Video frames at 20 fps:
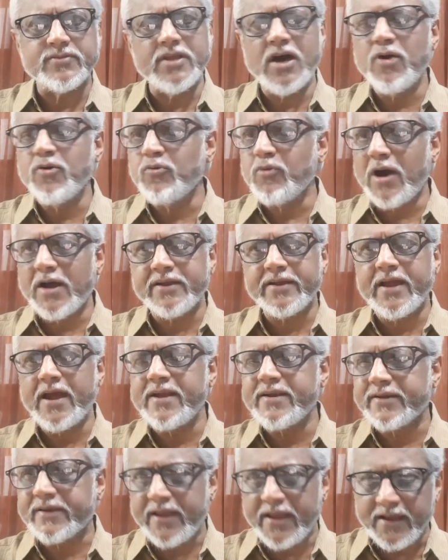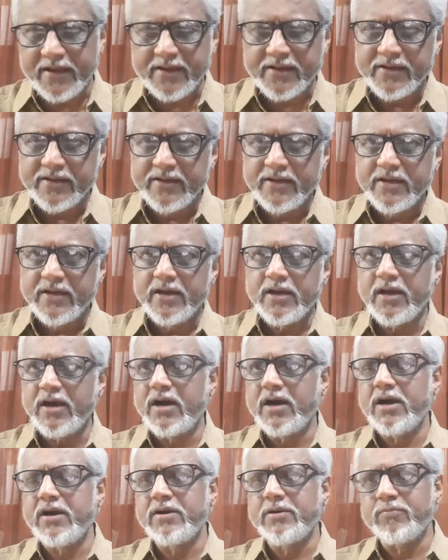Now one can take
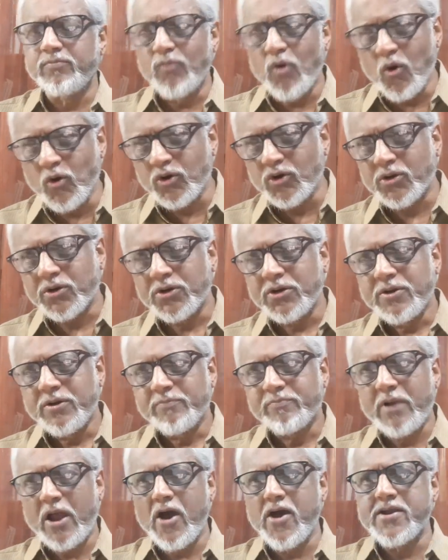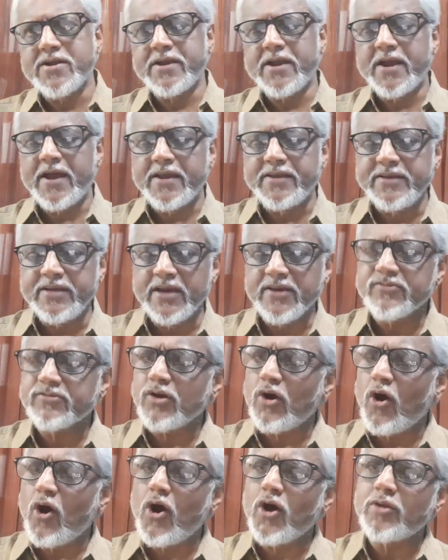more priority areas
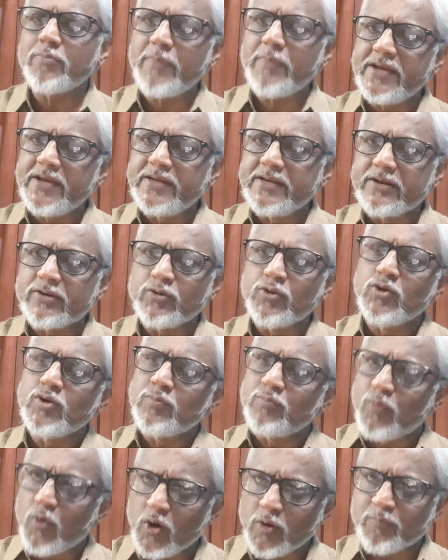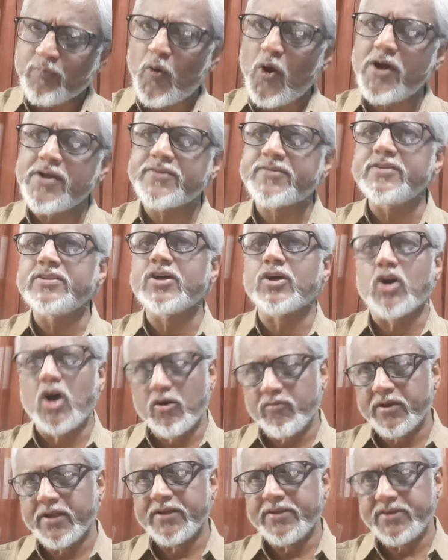or include more points in the
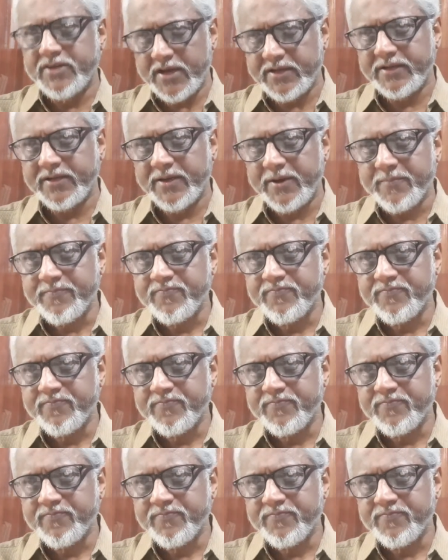coverage area.